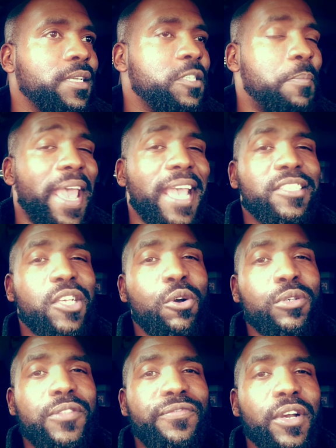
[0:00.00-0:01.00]
Spazz
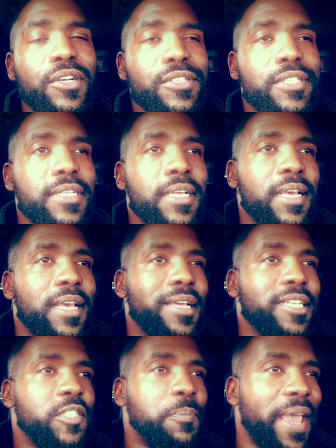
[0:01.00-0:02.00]
goes first.
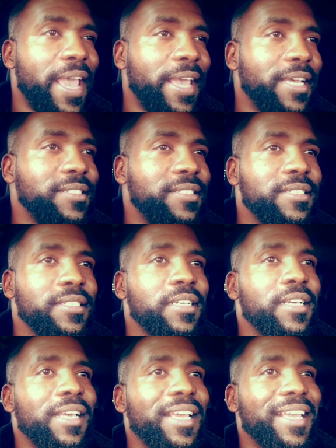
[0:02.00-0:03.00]
Spazz
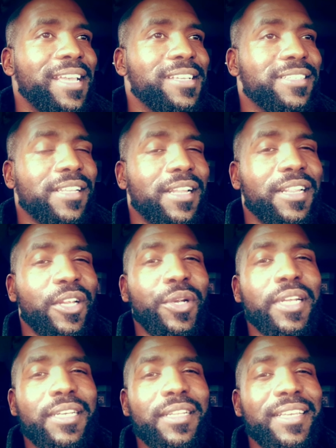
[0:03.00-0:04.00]
is
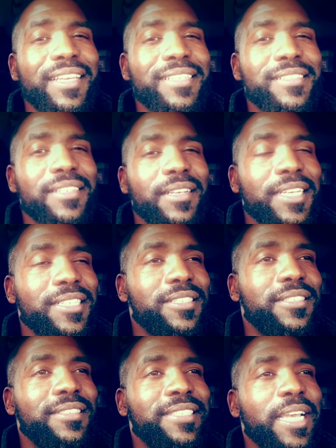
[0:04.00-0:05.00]
lyrically is
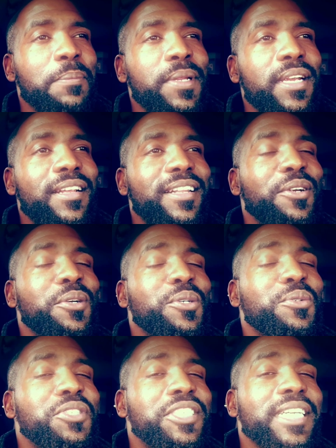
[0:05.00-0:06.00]
is damn near a
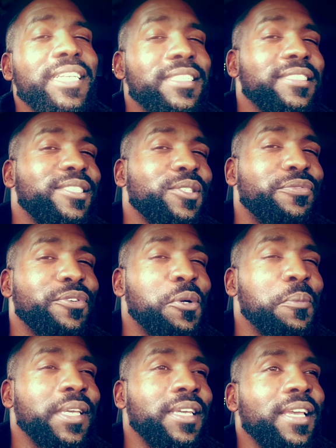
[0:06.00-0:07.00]
lyrical genius. You
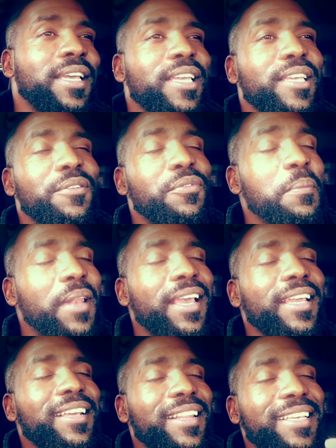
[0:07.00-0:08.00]
feel me? Even
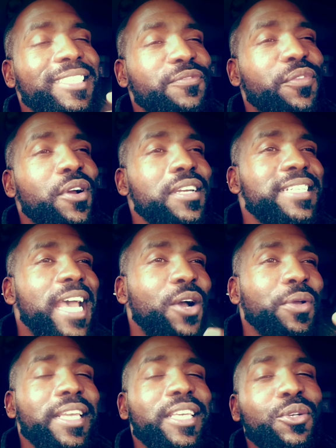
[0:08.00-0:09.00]
like as far as
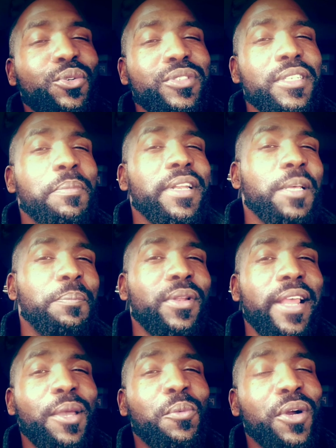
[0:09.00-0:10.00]
how he used and
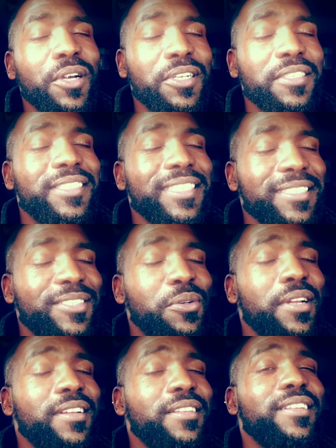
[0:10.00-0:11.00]
manipulate words, he's
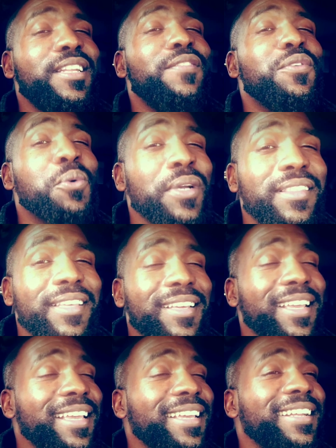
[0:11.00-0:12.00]
on another level with it.
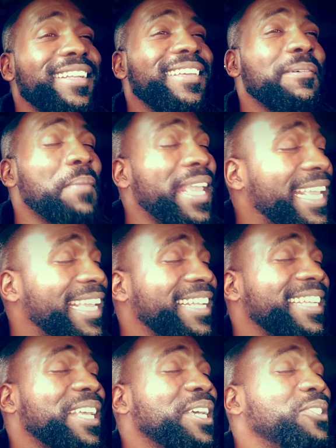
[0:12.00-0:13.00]
And
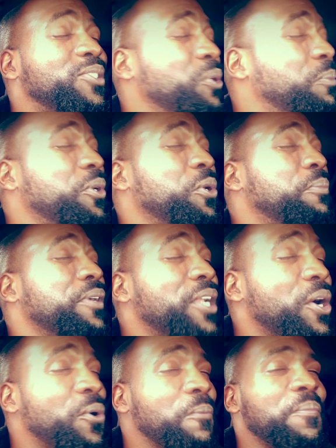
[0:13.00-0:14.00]
man, super duper
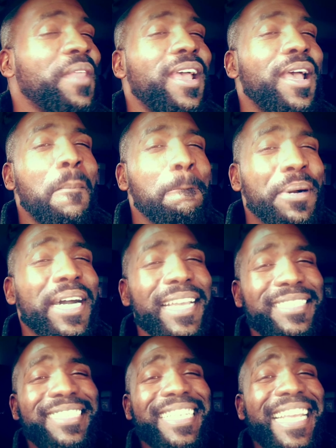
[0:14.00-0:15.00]
dope.
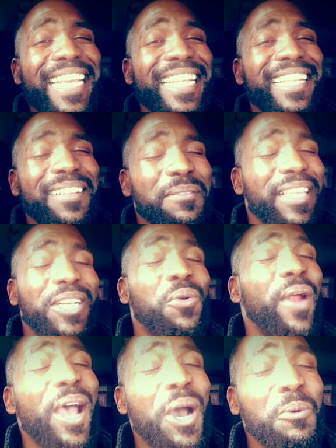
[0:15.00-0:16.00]
But in the, the
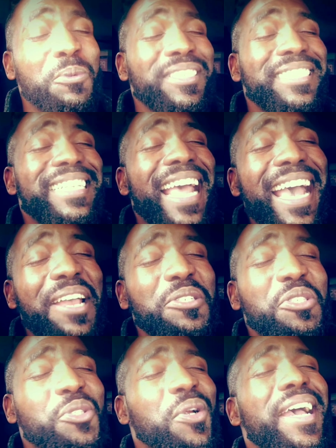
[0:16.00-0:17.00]
crowd was not
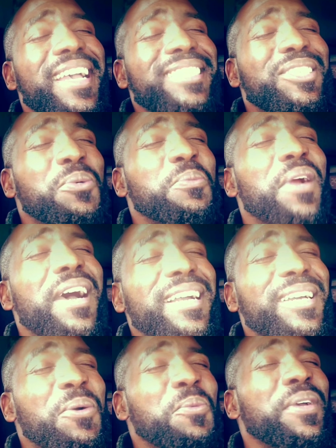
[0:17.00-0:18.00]
trying to
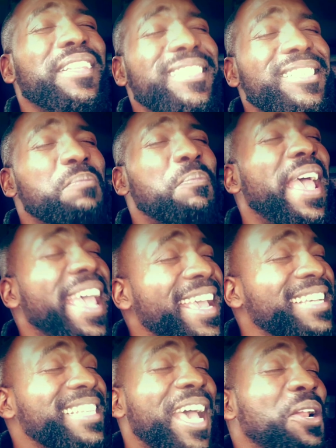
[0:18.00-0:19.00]
rock with
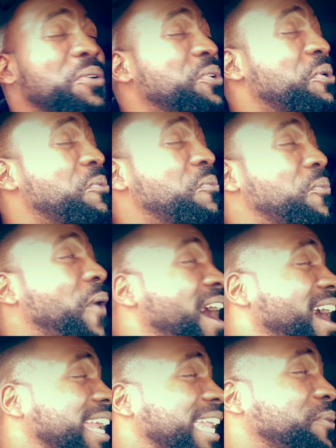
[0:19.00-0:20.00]
Spazz. I don't know
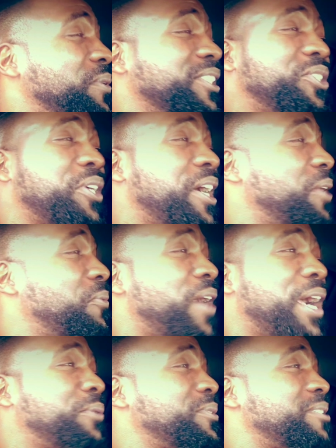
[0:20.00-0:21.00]
why they wasn't trying to
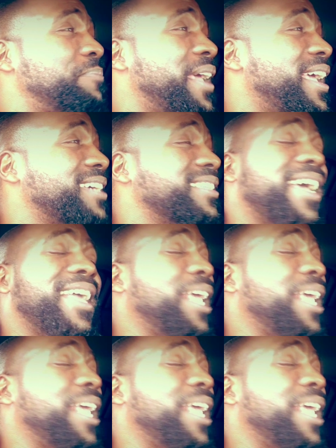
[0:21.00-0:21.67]
rock with Spazz.